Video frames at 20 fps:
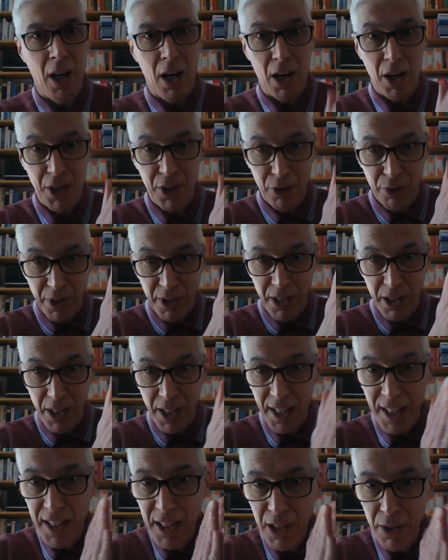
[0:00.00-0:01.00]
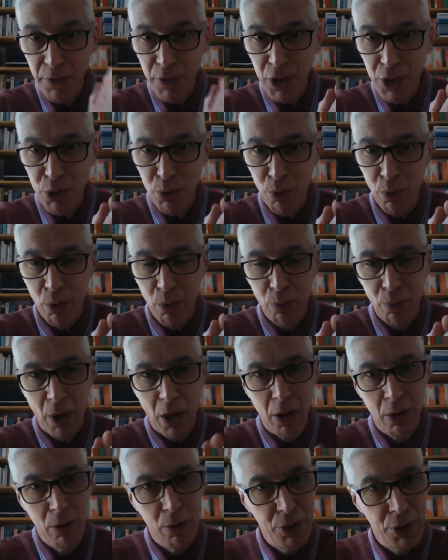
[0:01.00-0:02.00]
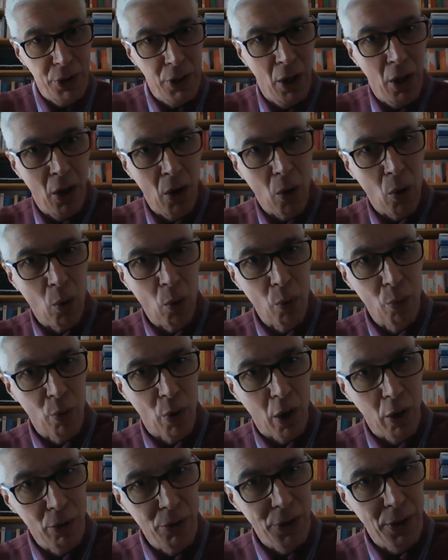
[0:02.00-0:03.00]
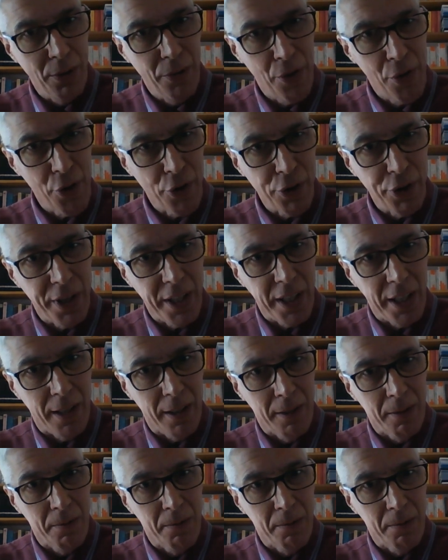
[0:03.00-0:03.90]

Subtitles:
either in individual rows or rows of three.